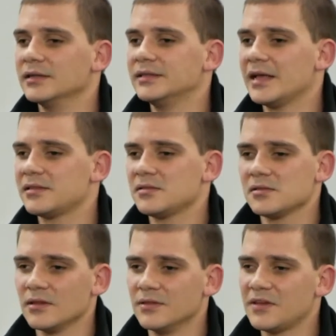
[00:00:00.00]
that
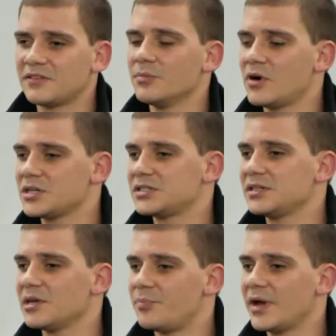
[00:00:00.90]
this mercy
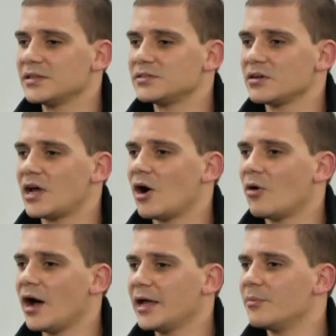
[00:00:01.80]
depends on how
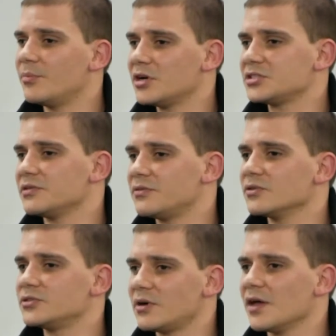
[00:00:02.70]
I am merciful
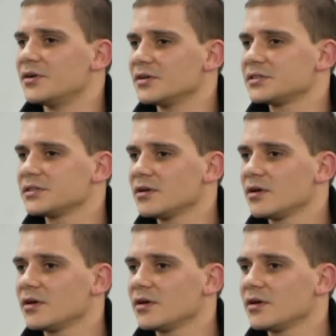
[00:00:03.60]
to others.